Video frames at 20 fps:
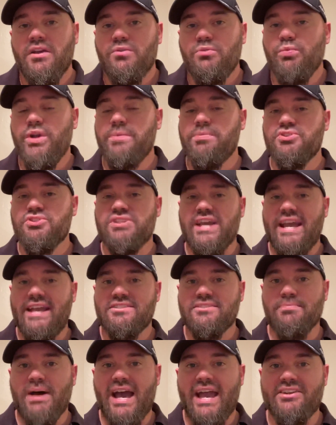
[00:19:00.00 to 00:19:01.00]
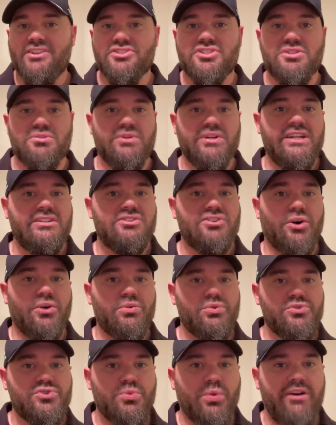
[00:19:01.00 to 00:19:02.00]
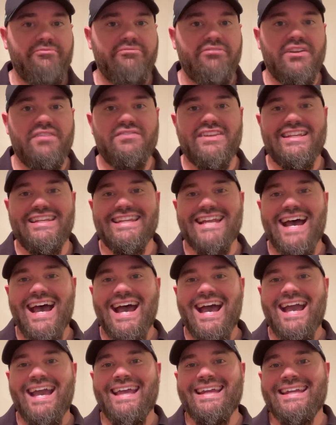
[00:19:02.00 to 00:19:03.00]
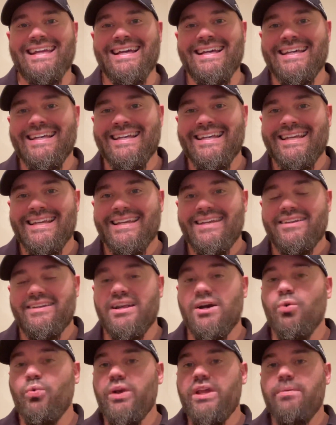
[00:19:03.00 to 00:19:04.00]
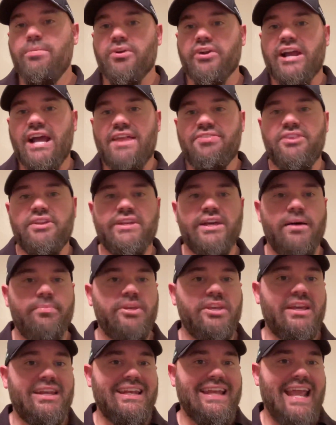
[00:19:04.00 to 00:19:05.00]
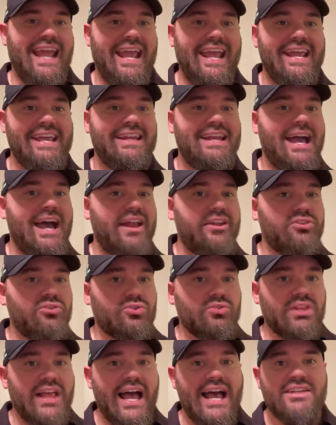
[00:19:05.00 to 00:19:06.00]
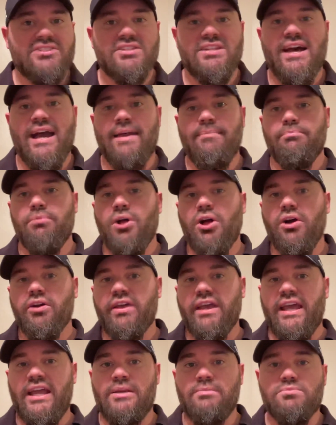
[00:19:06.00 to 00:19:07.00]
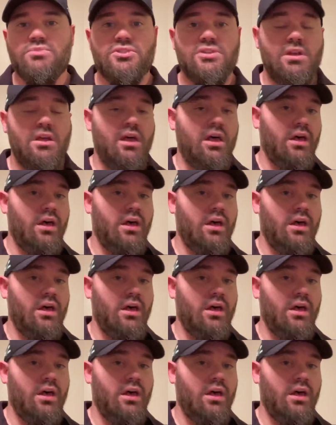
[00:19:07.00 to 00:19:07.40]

Weber State's minus 3, totals 159. Now, Weber got the W in 8 out of their last 9 ball games,